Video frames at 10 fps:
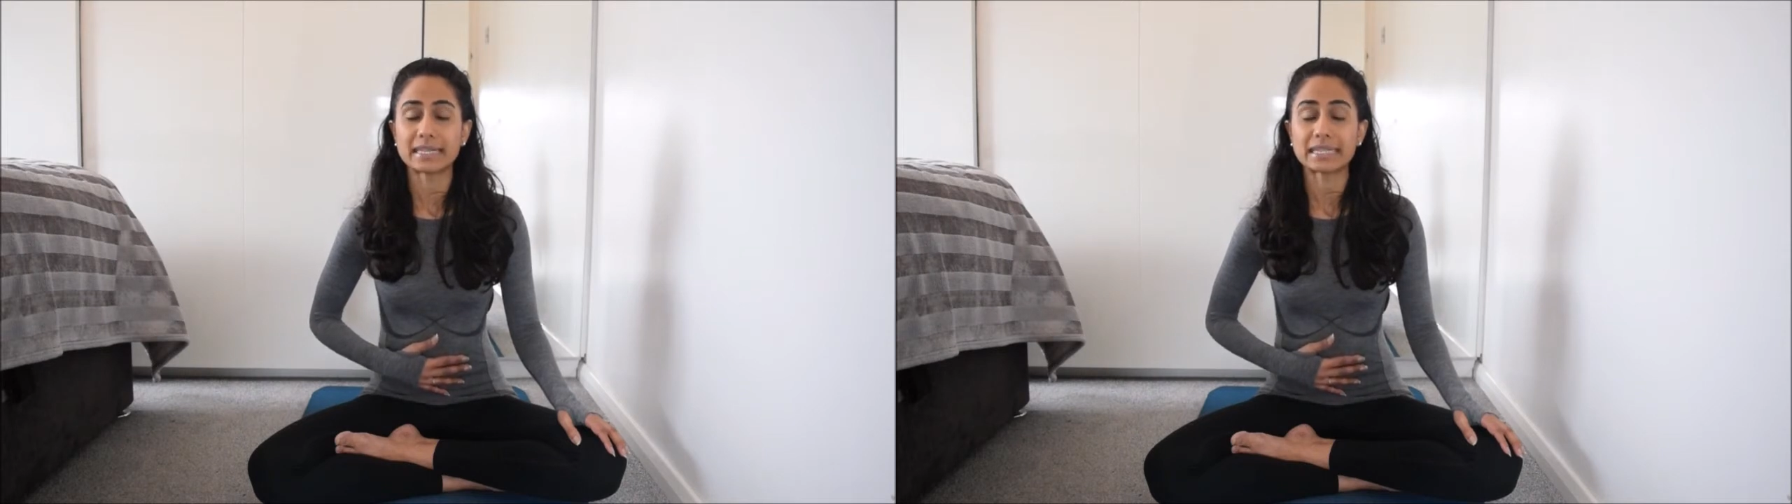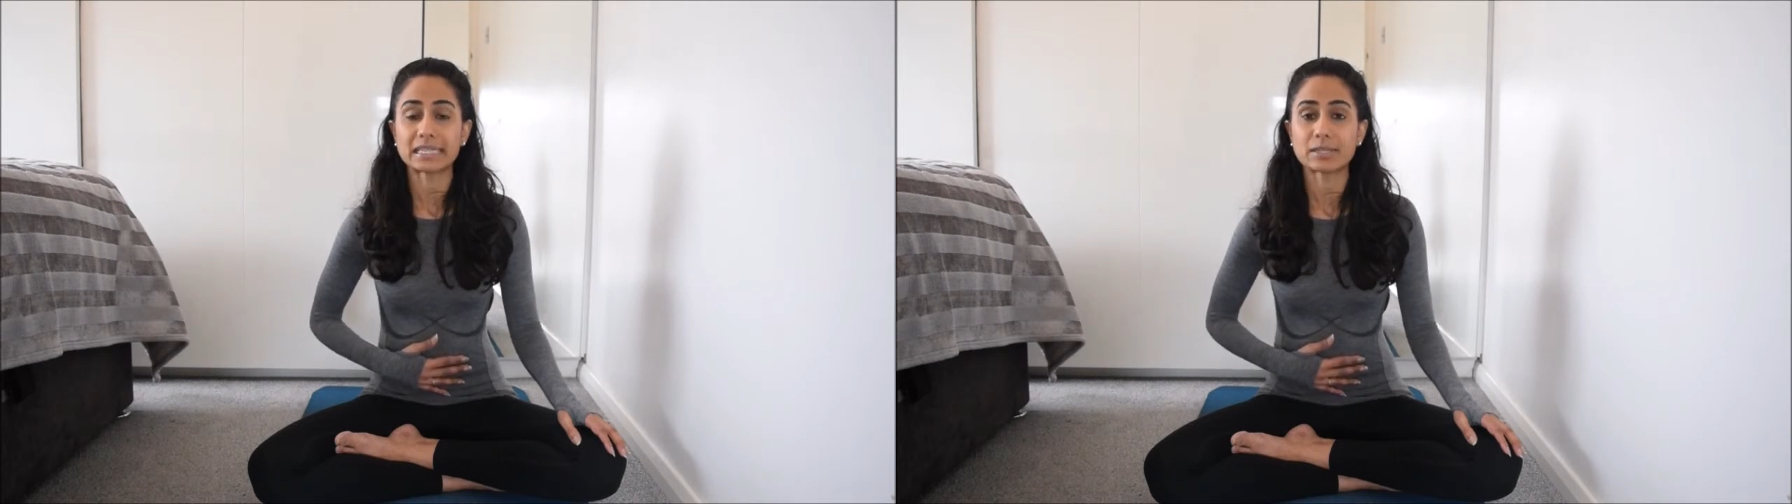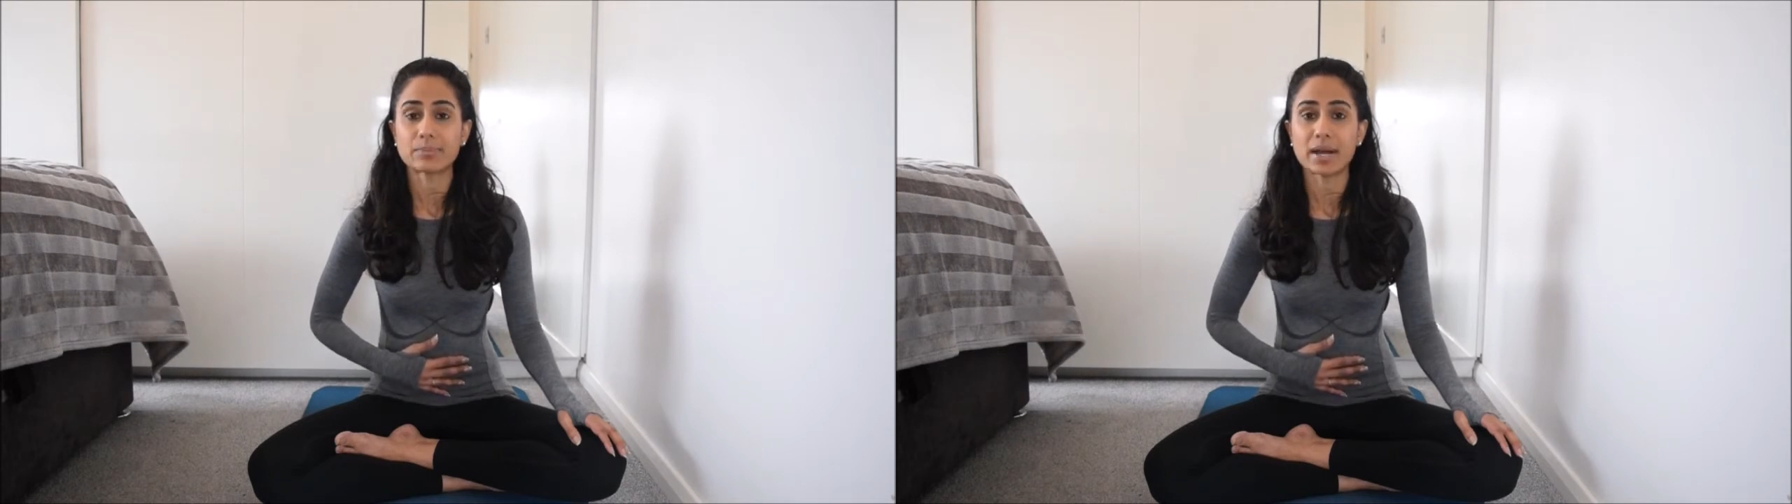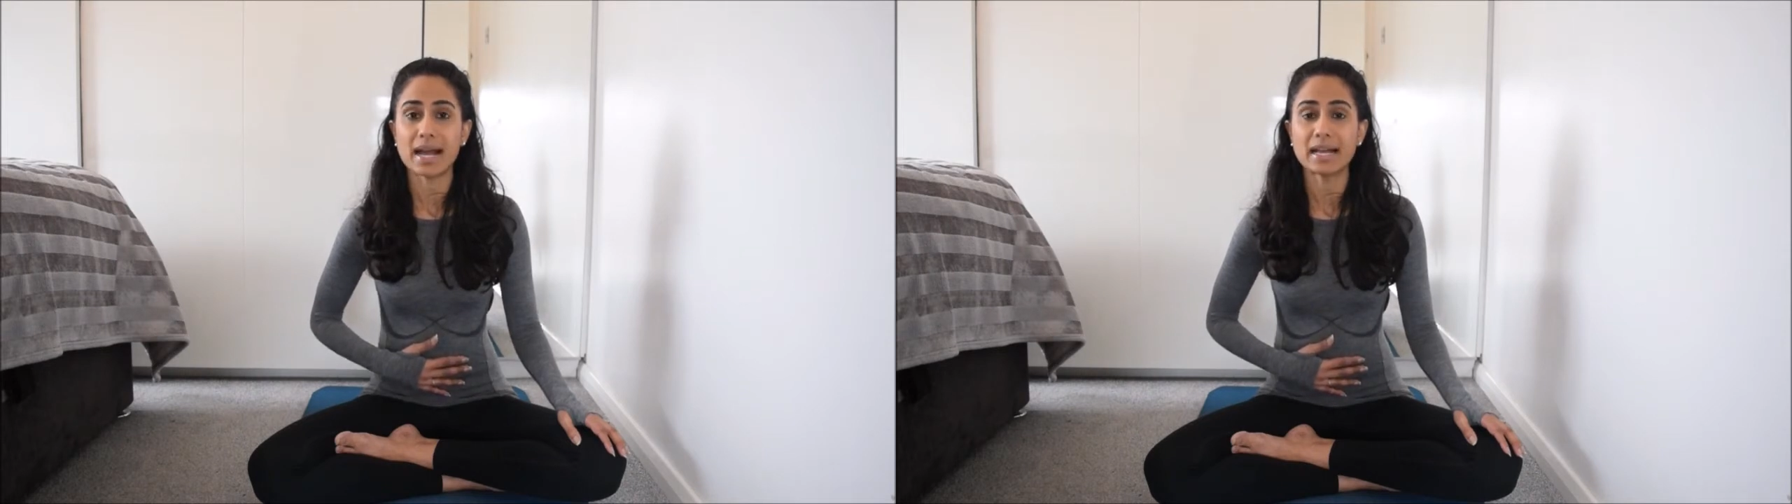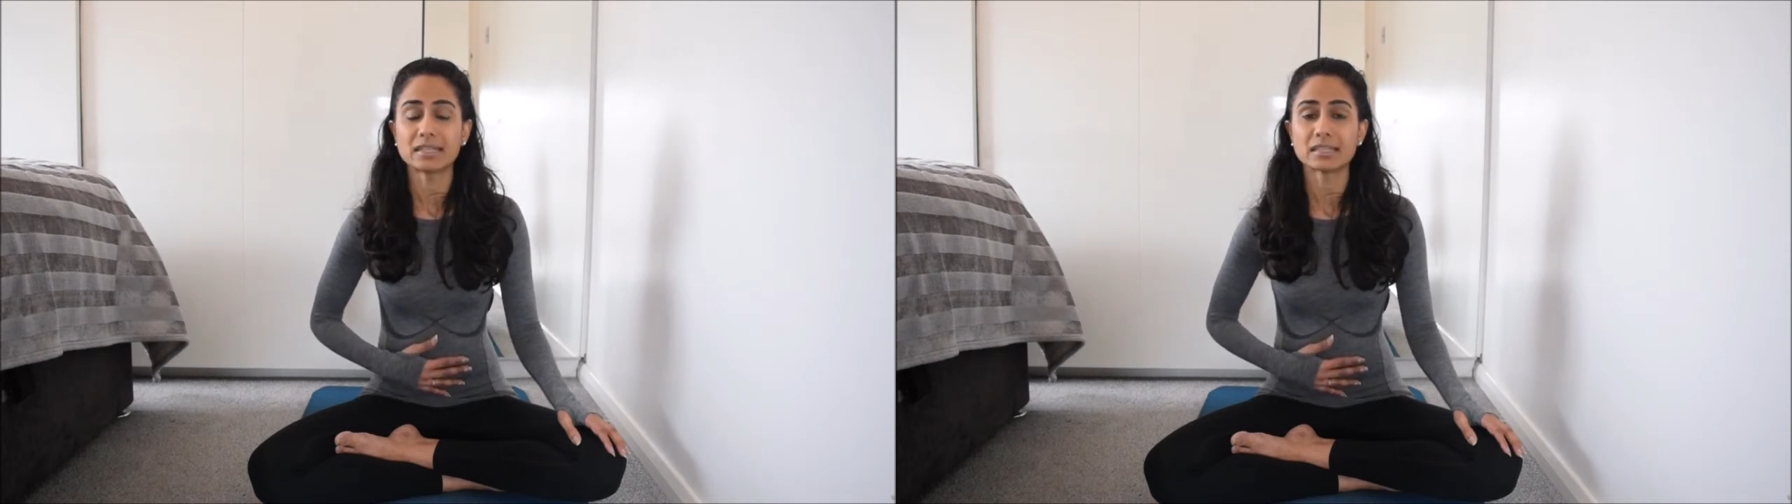
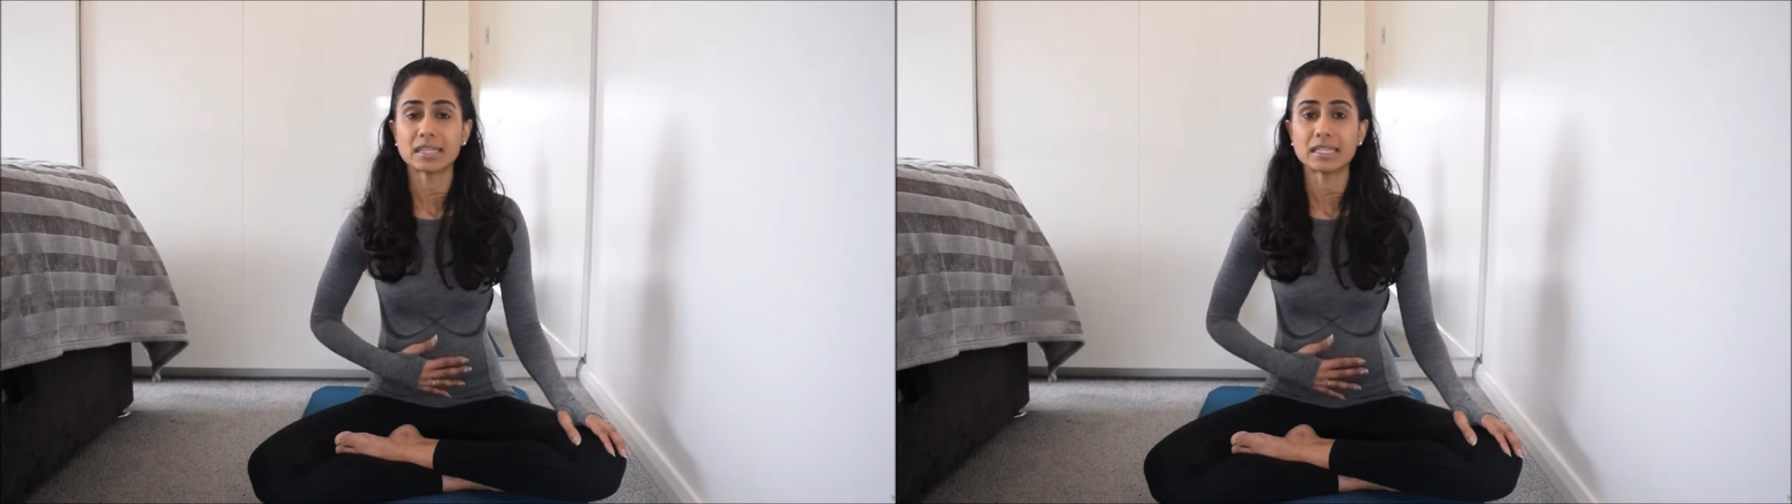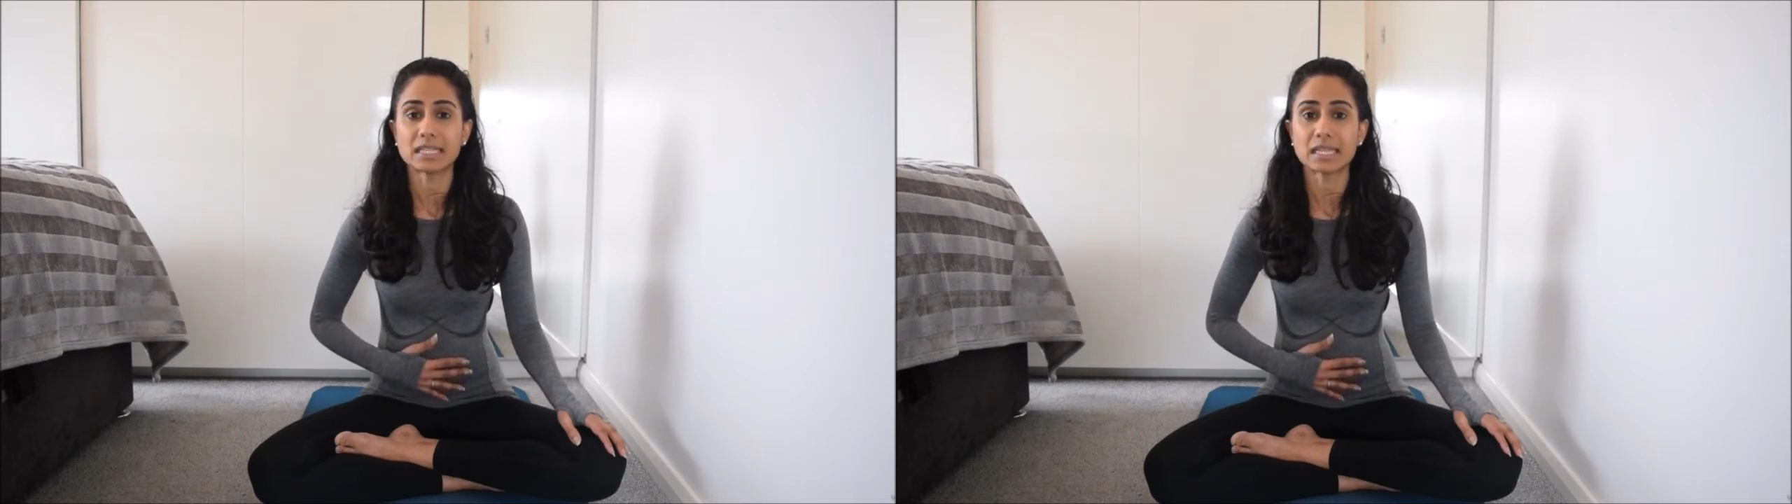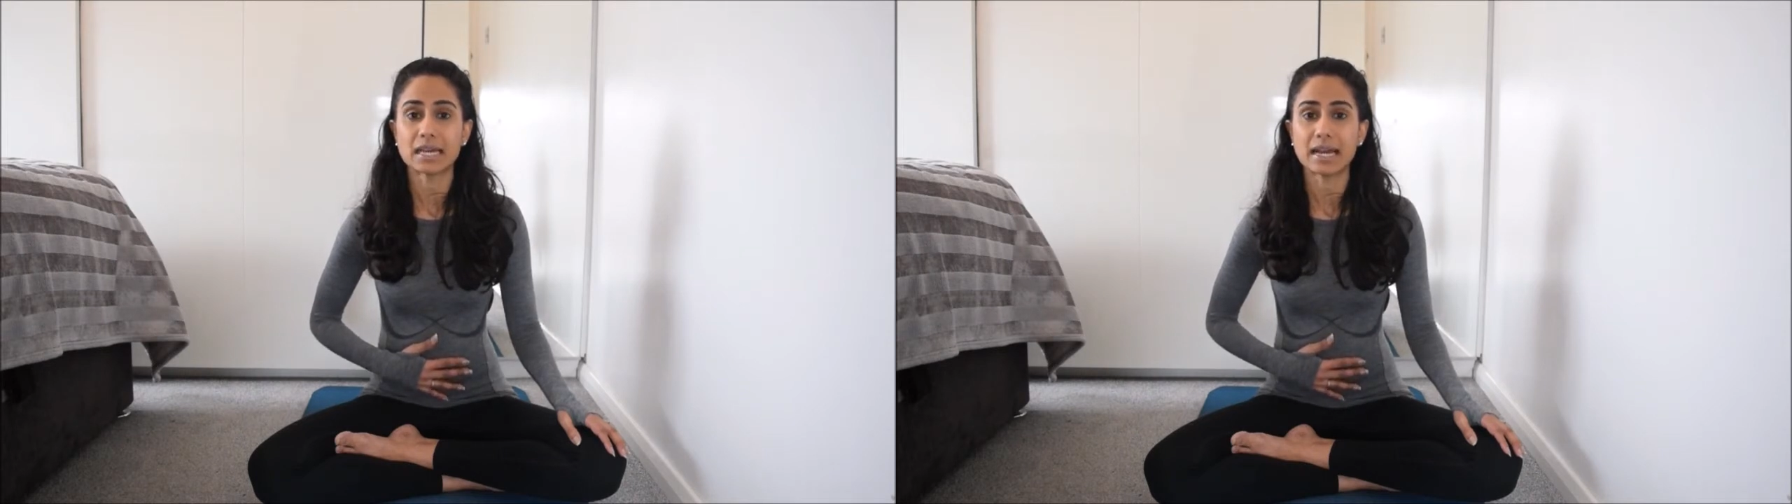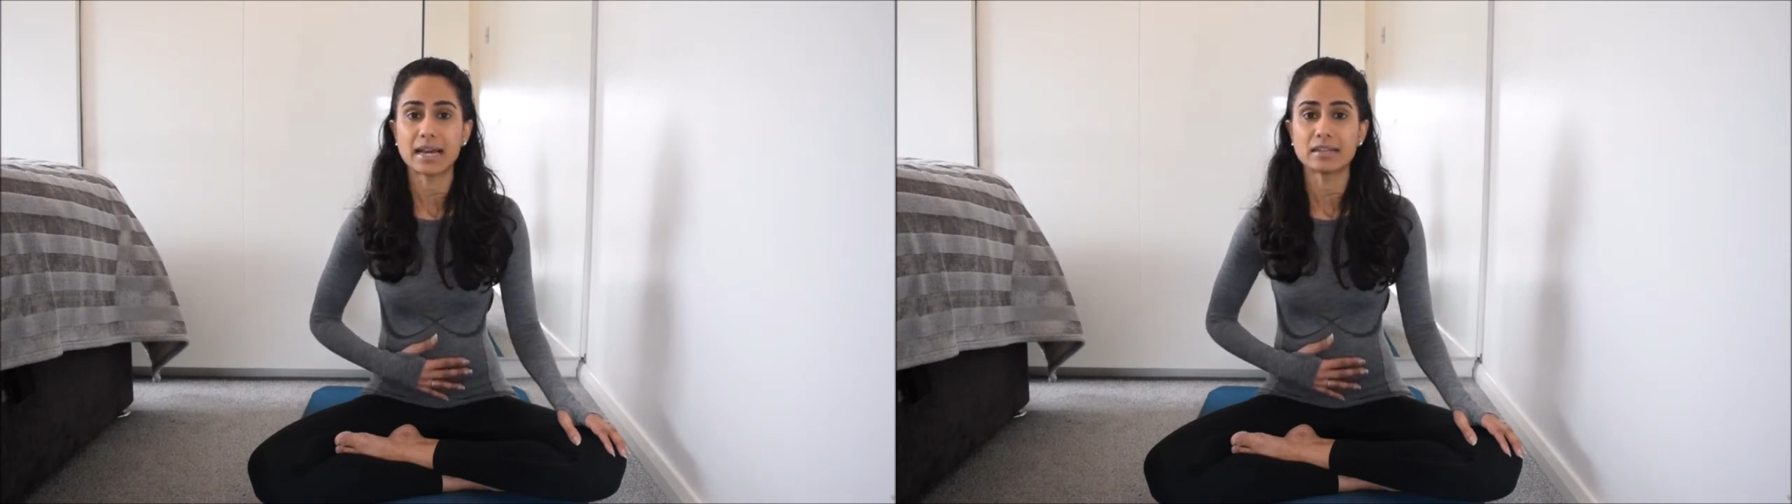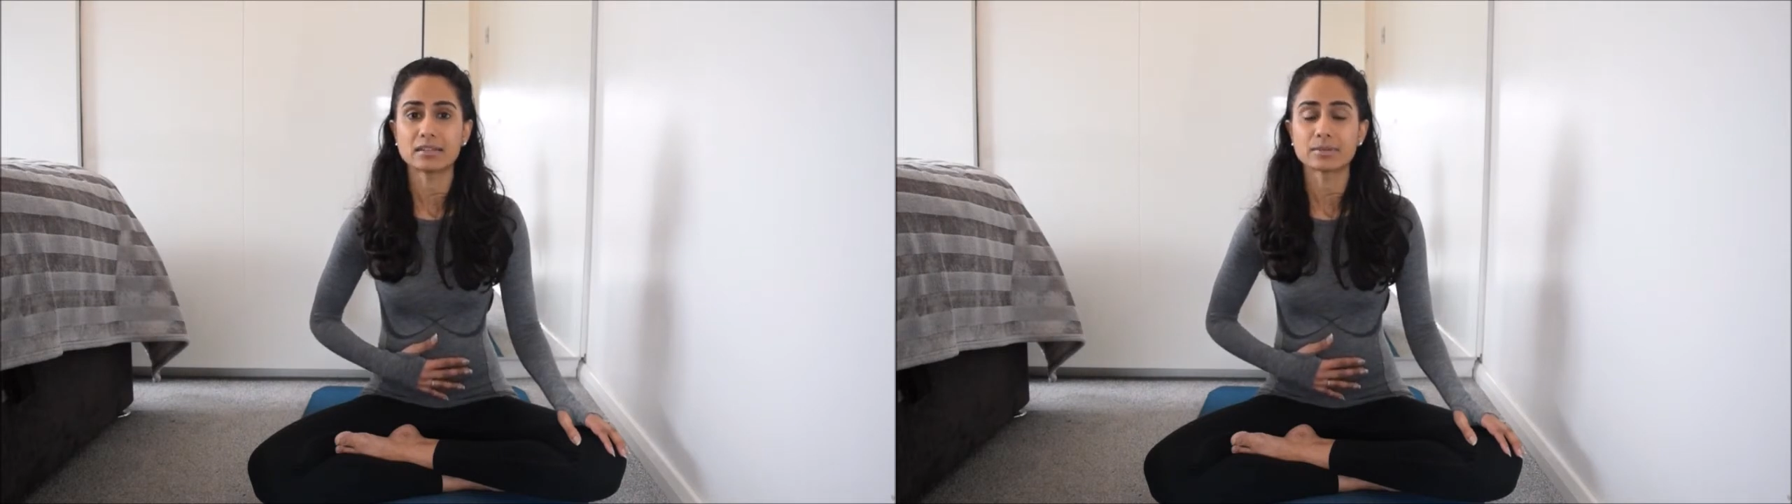expands into the
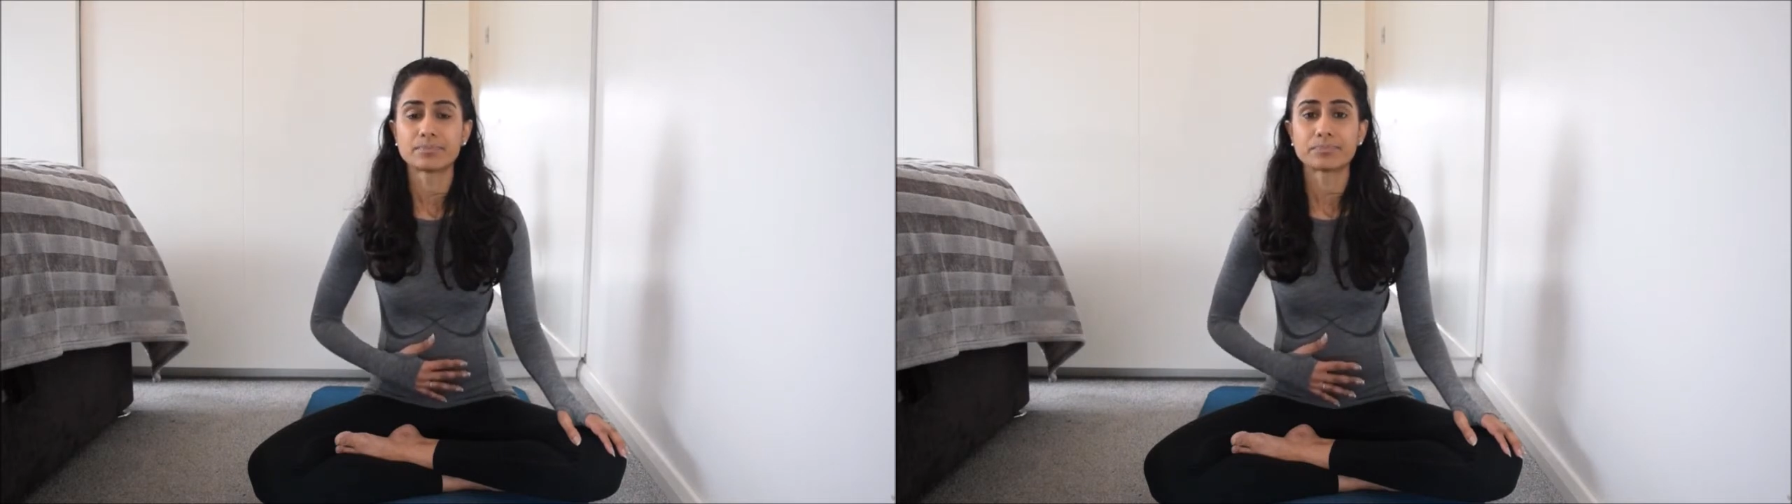hand.